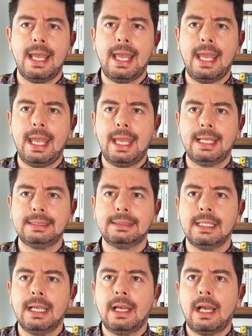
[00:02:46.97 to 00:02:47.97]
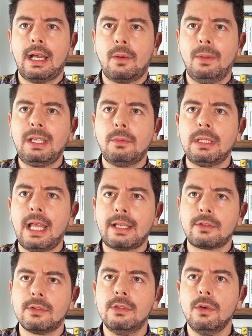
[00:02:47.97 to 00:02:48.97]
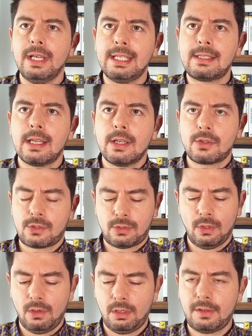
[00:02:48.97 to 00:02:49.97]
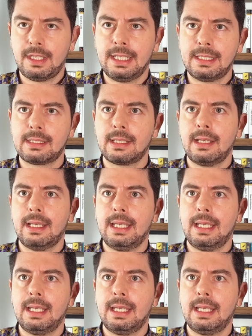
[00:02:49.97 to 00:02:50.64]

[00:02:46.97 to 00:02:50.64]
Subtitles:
And what I would like to do is store this